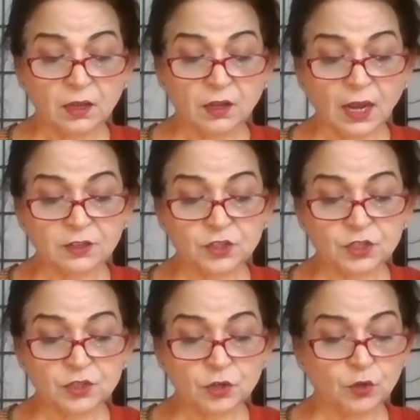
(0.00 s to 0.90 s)

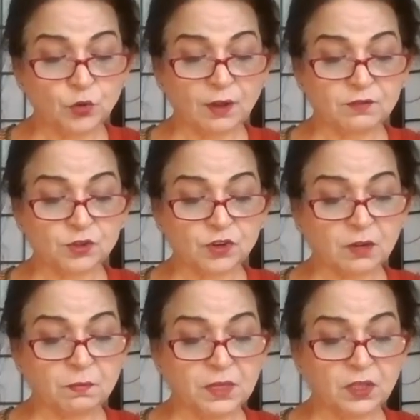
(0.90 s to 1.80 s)
Rakshas, you have
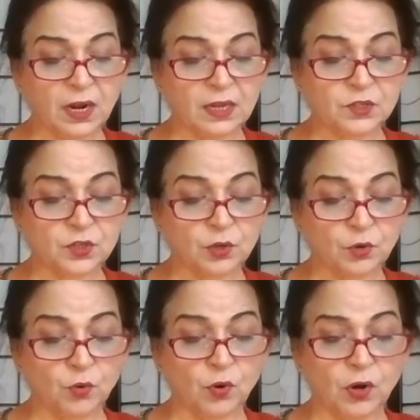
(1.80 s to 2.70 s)
struck me thrice.
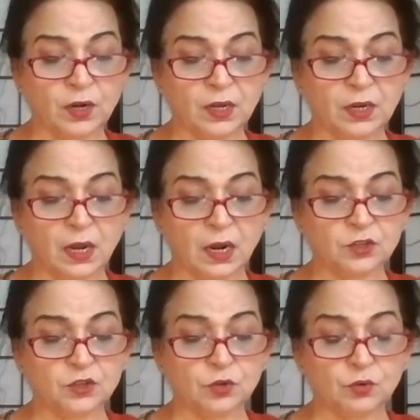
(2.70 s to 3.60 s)
No ordinary
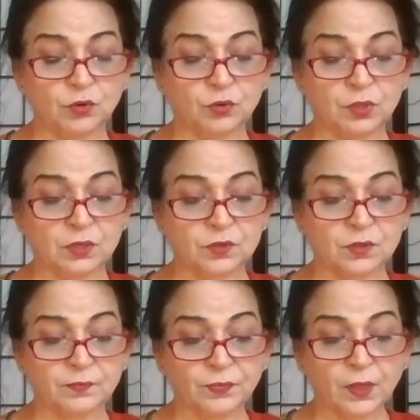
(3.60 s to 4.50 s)
archer could do
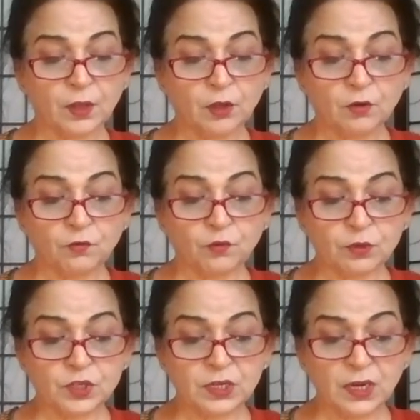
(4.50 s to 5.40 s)
this.
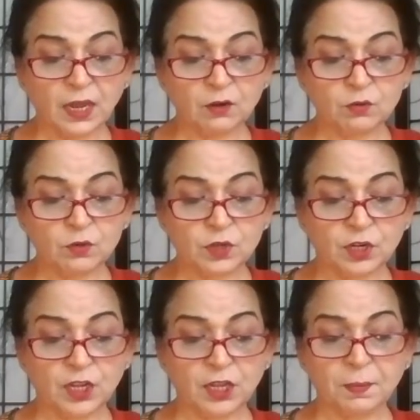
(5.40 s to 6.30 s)
Fourteen arrows,
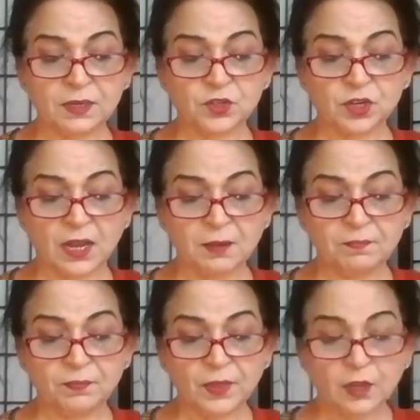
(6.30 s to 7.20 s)
deep as
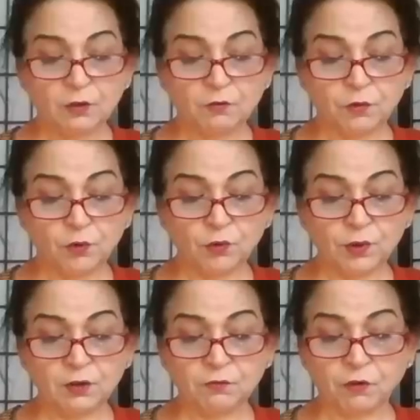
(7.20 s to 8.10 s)
time, flew
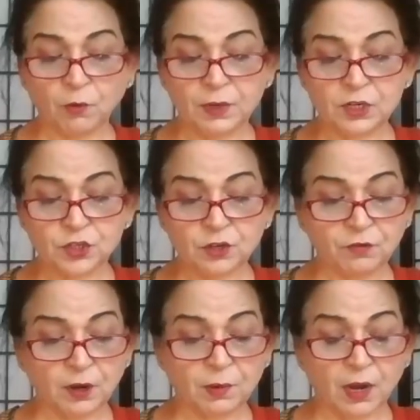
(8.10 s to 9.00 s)
in formation
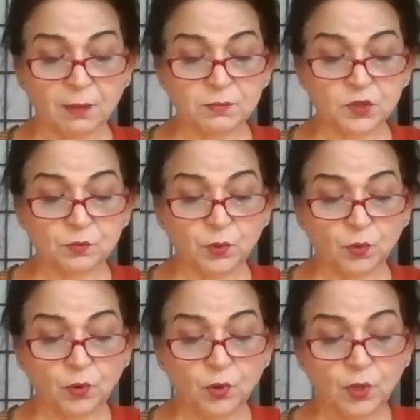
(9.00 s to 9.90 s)
from Ram's
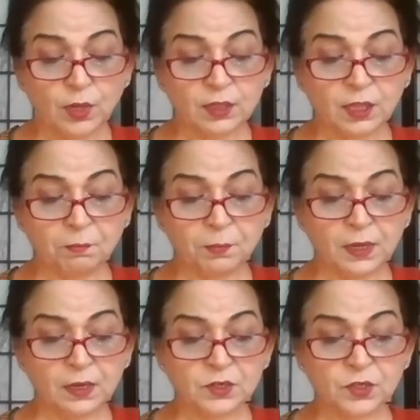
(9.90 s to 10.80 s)
bow. They
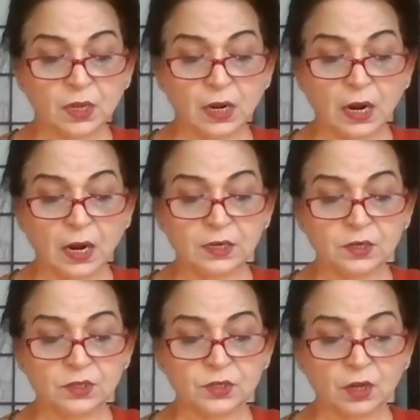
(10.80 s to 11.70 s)
pierced the
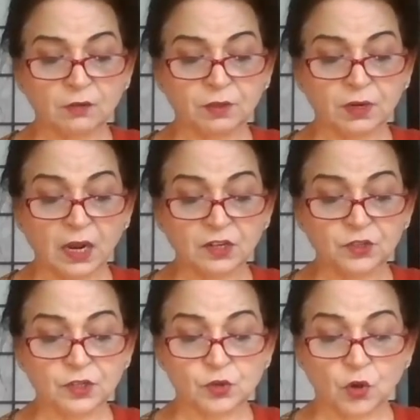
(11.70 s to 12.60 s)
hearts of the
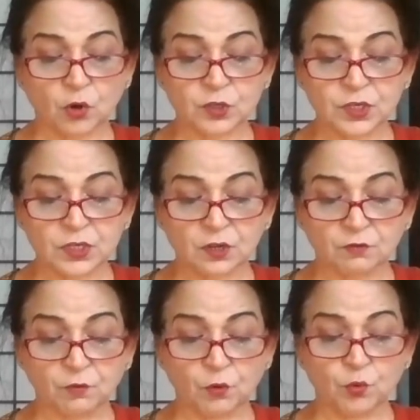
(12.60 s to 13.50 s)
Rakshas horses
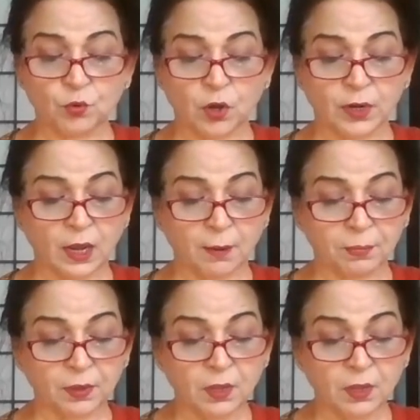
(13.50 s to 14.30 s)
and flew on up.